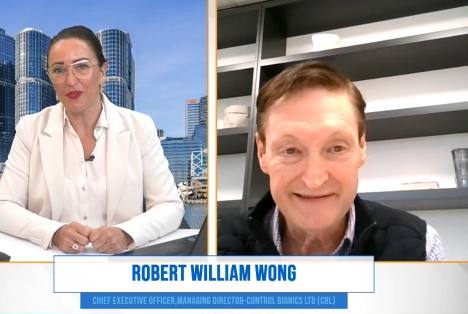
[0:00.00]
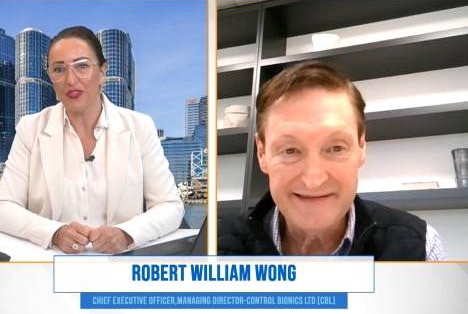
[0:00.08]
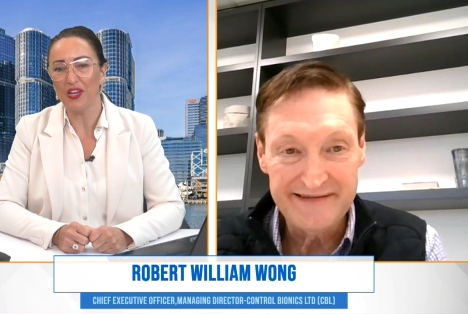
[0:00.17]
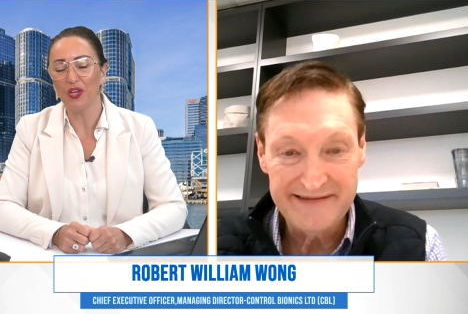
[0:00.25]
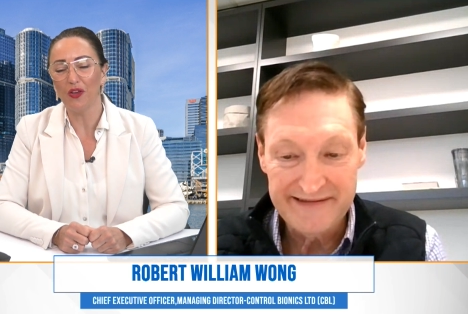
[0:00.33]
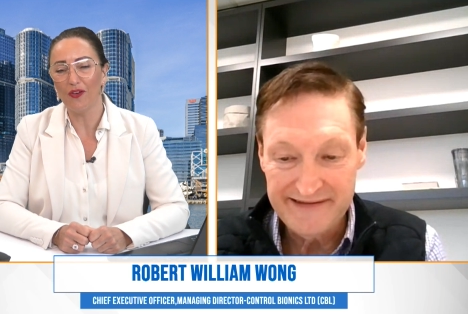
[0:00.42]
Speaker 1: the
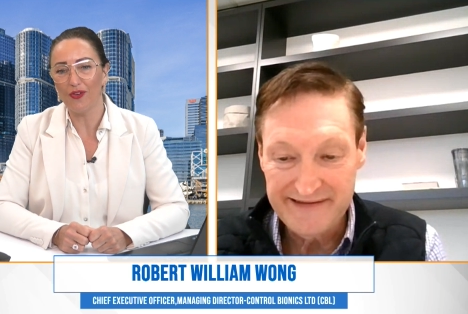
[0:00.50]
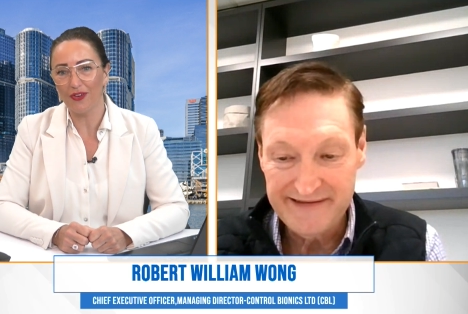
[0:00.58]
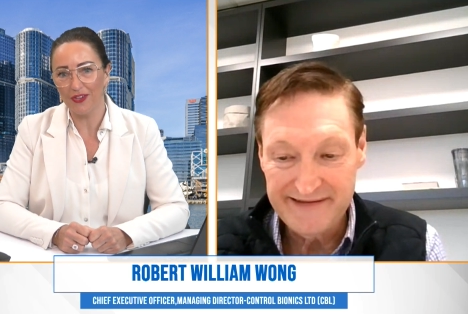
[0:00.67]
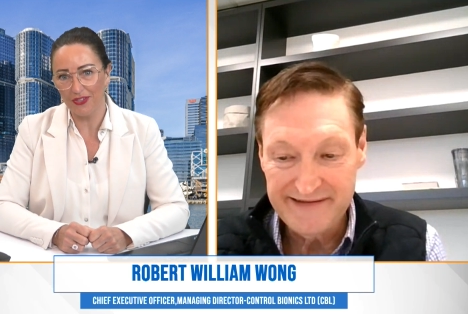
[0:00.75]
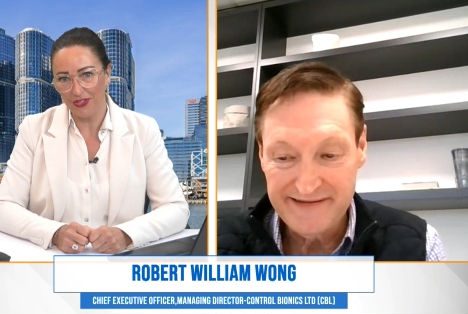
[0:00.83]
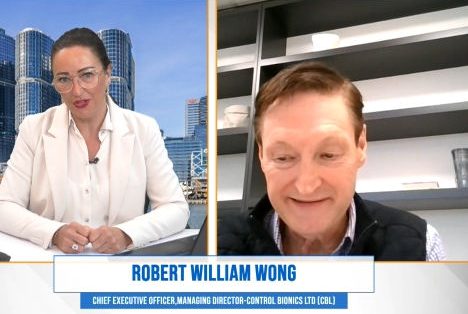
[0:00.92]
longer
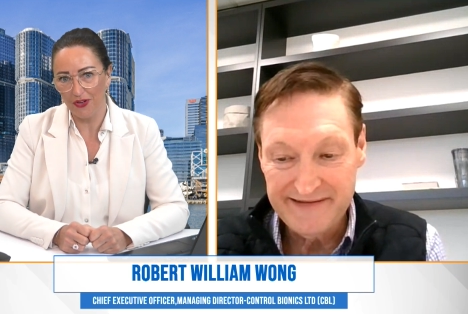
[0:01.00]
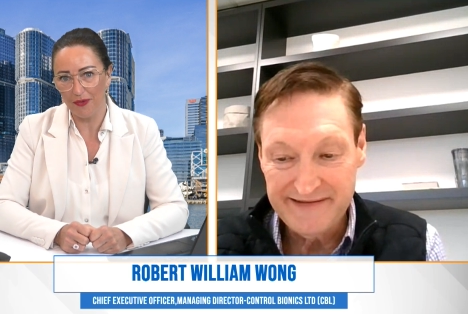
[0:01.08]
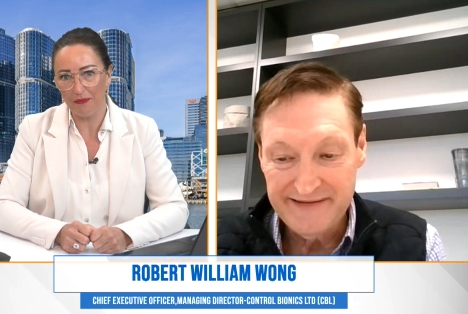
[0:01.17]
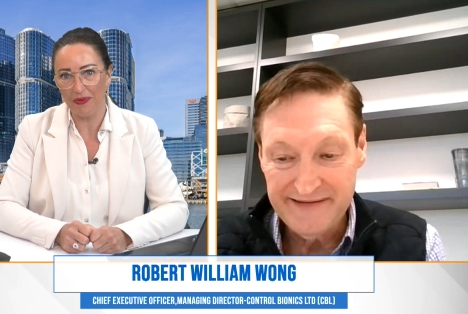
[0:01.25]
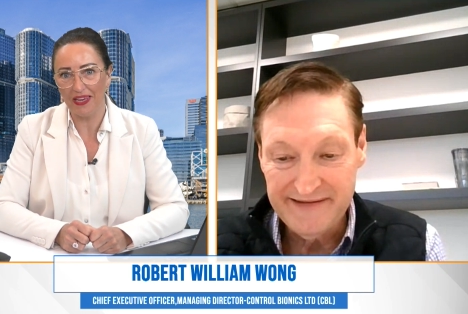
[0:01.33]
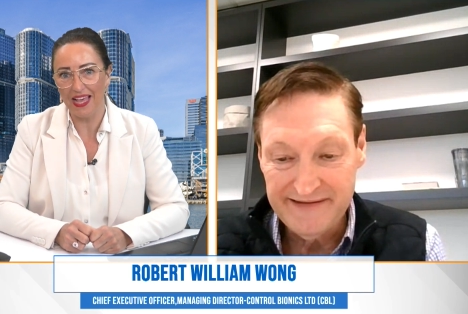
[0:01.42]
term
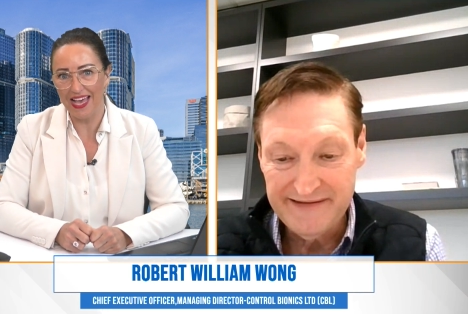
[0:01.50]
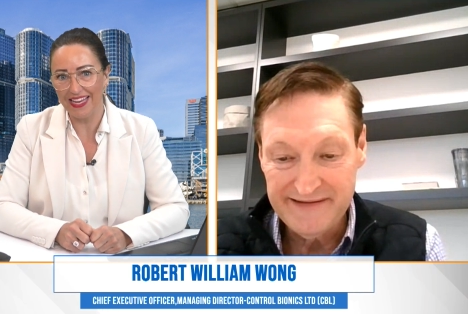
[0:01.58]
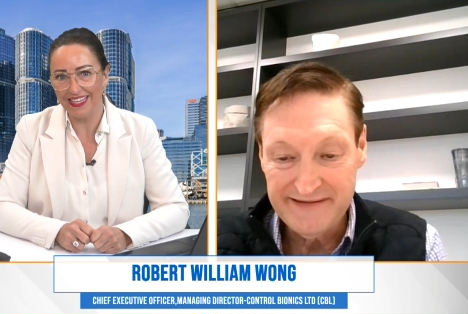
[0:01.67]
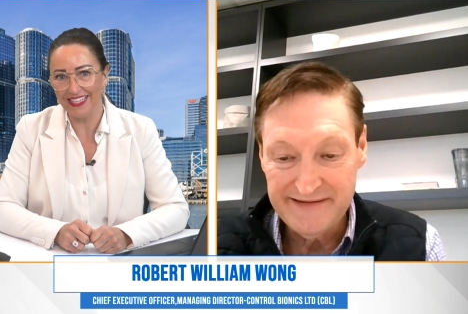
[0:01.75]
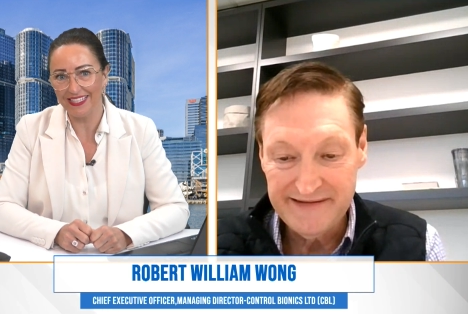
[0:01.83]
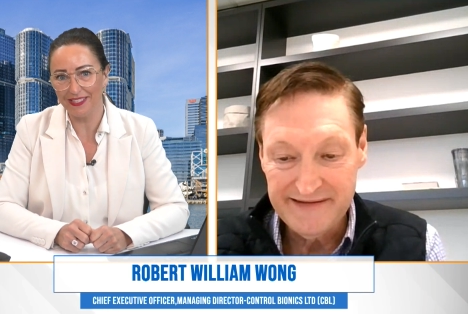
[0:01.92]
plan
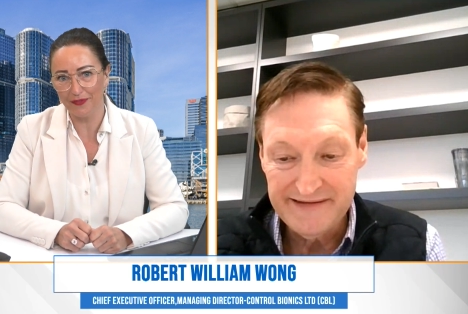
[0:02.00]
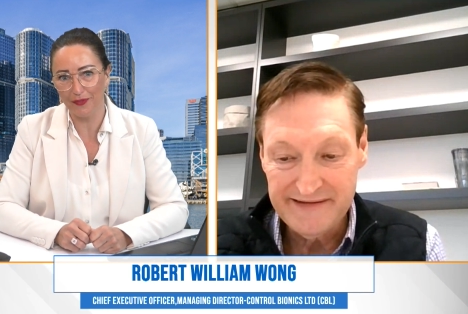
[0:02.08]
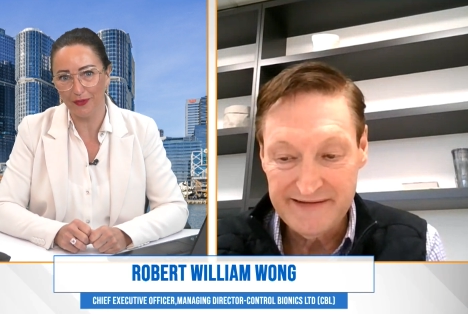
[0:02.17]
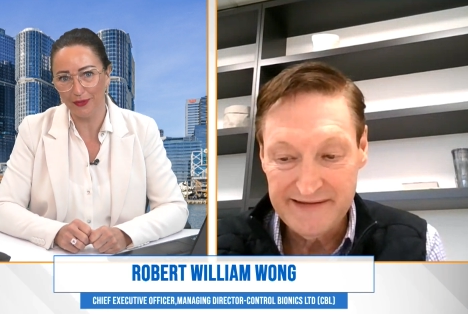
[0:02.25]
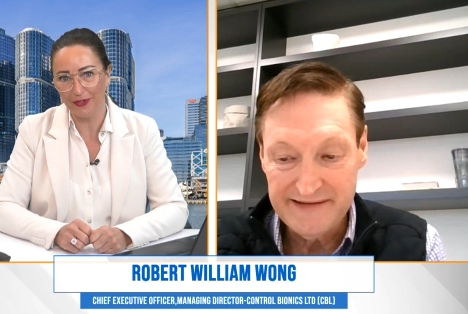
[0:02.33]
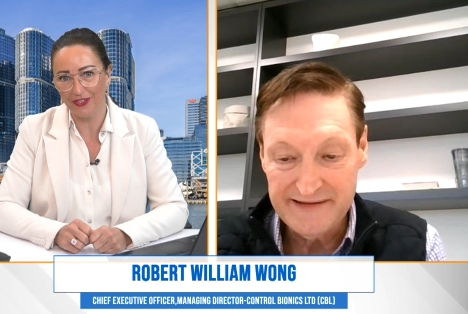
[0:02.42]
is
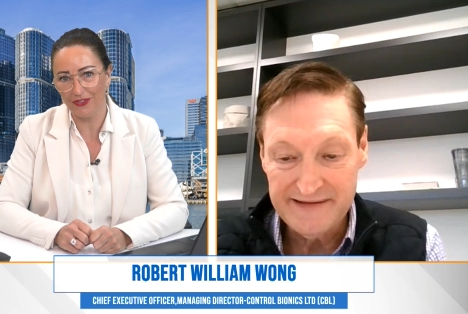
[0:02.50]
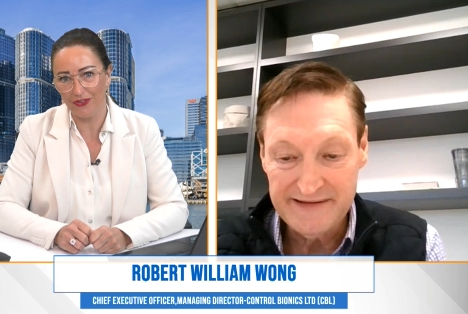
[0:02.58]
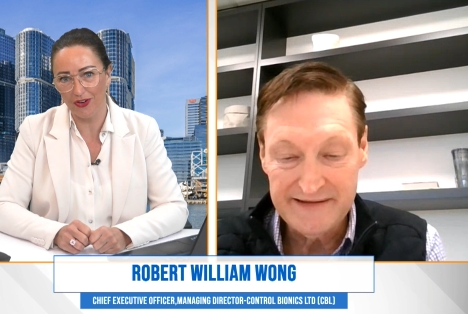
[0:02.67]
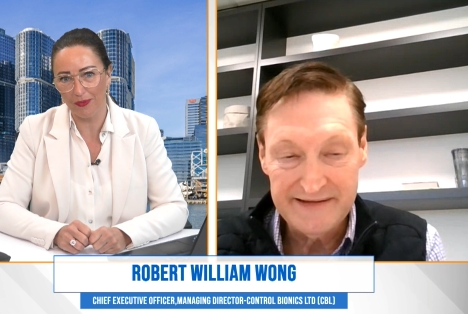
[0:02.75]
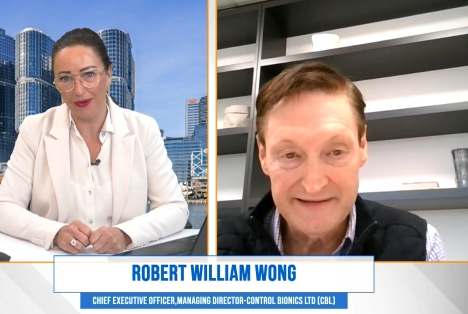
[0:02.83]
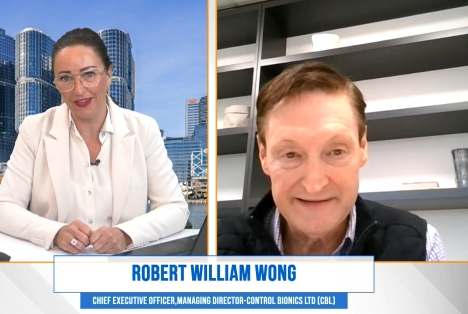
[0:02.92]
for Control
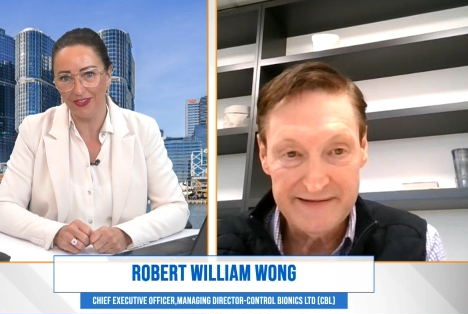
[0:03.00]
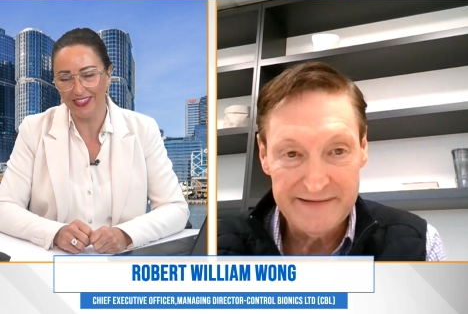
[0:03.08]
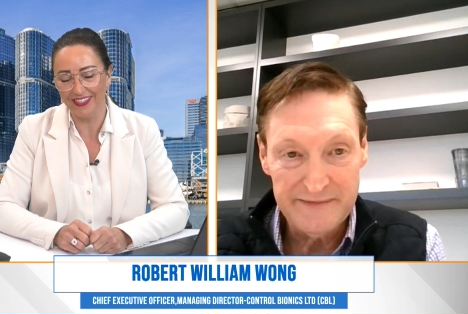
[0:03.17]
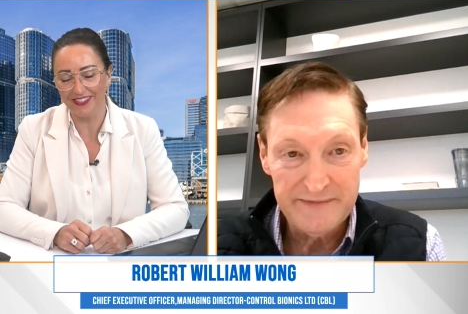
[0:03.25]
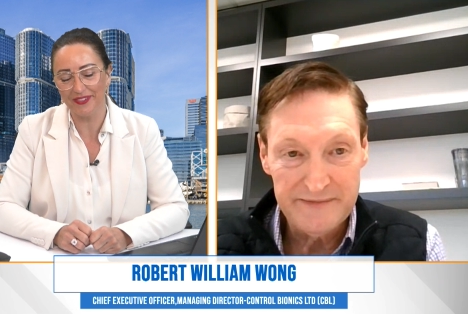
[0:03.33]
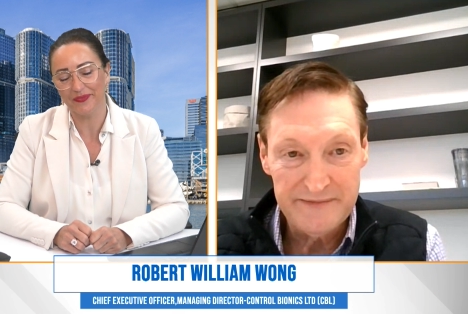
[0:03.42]

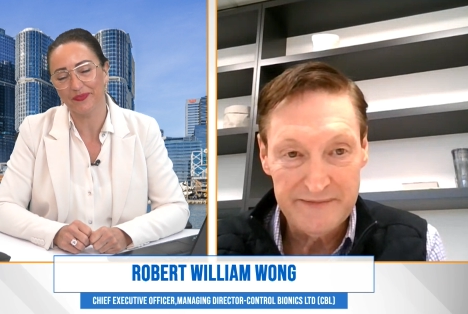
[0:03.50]
Bionics?